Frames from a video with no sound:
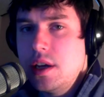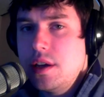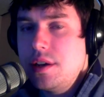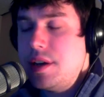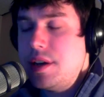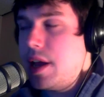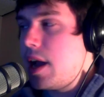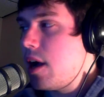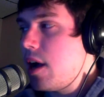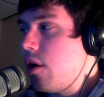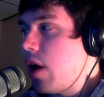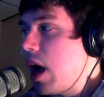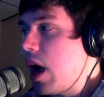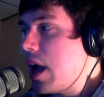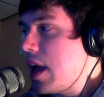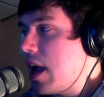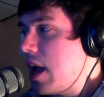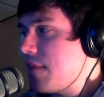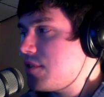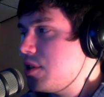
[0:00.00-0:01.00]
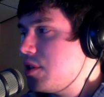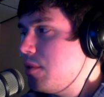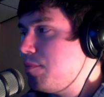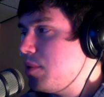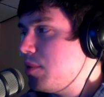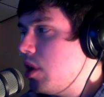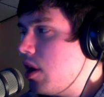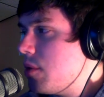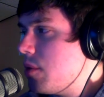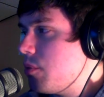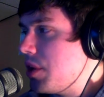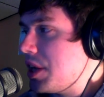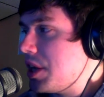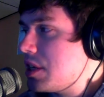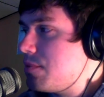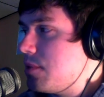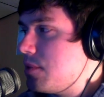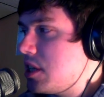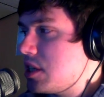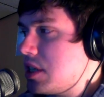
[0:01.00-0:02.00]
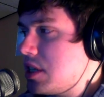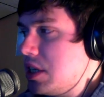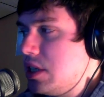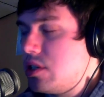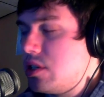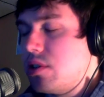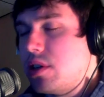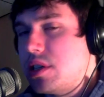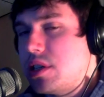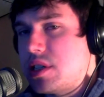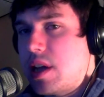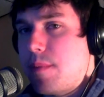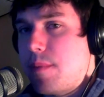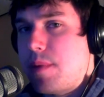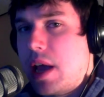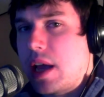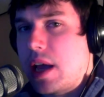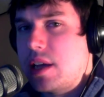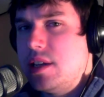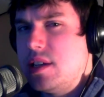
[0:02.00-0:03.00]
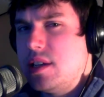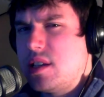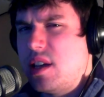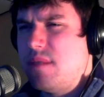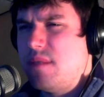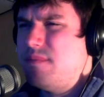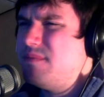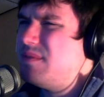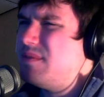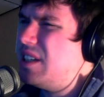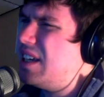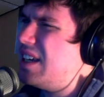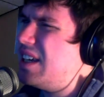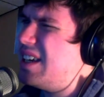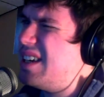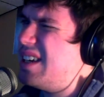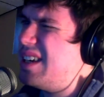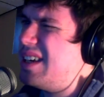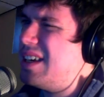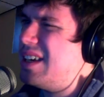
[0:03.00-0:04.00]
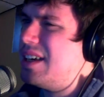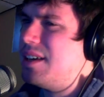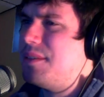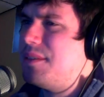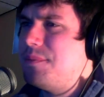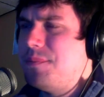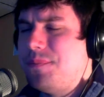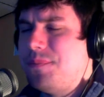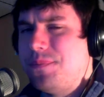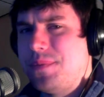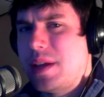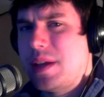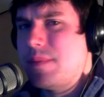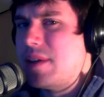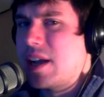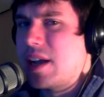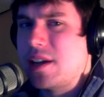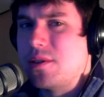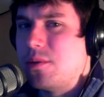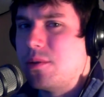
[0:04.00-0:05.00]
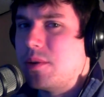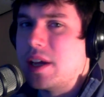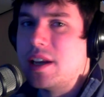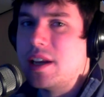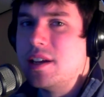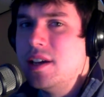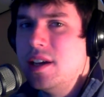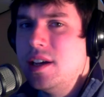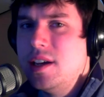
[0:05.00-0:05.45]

Now, I have to applaud Wings because he took a step back and he said, Meh, I'm not going to win.